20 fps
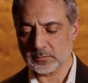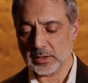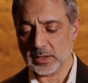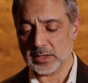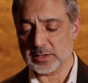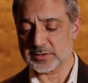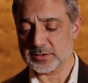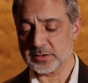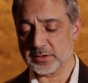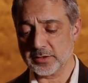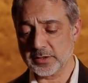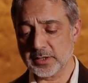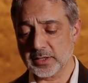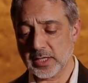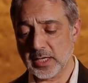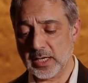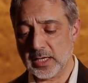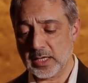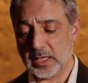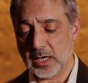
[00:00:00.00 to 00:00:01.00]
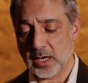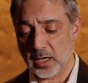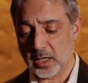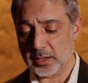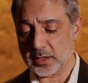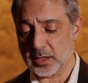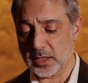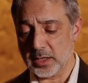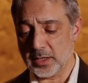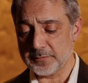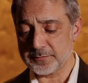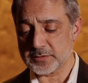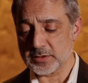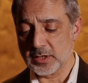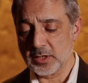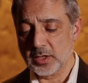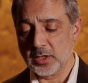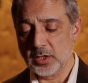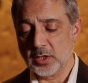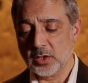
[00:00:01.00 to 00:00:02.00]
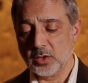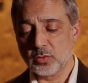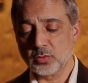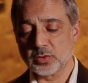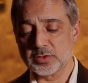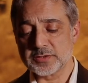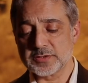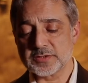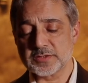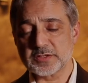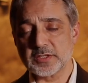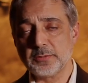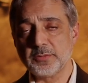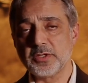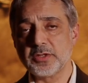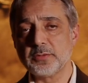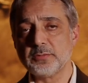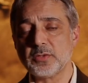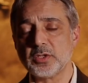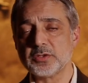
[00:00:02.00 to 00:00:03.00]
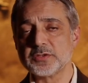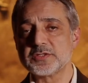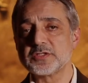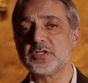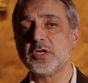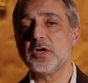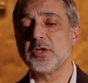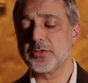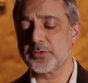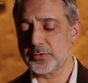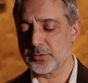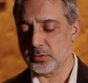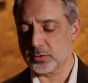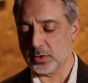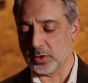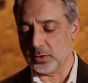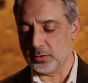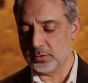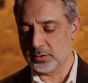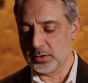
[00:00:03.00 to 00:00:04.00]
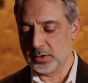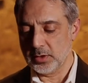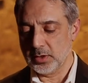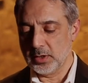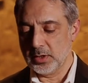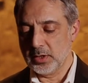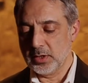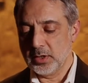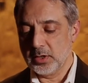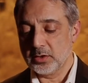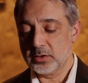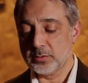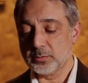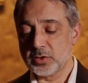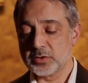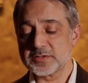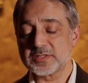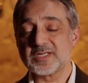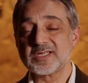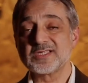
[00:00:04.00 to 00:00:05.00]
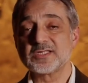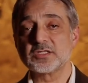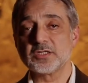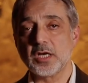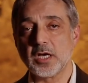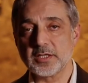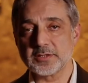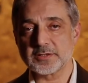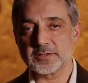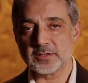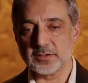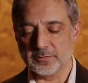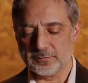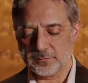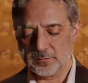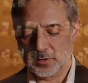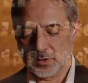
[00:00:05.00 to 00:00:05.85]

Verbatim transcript: Assyrian archives were some of the most thorough, the most exhaustive